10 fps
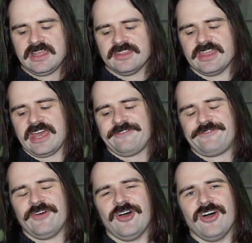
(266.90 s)

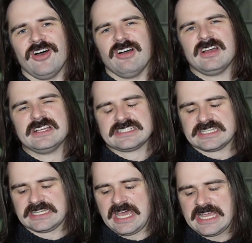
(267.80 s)
Therefore,
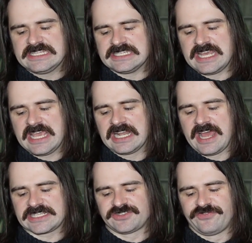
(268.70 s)
to heighten
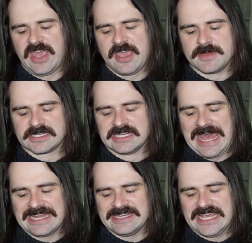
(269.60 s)
Higelac's fame and
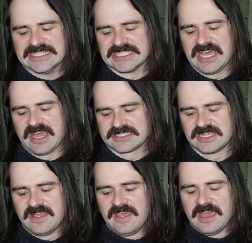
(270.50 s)
gladden his heart,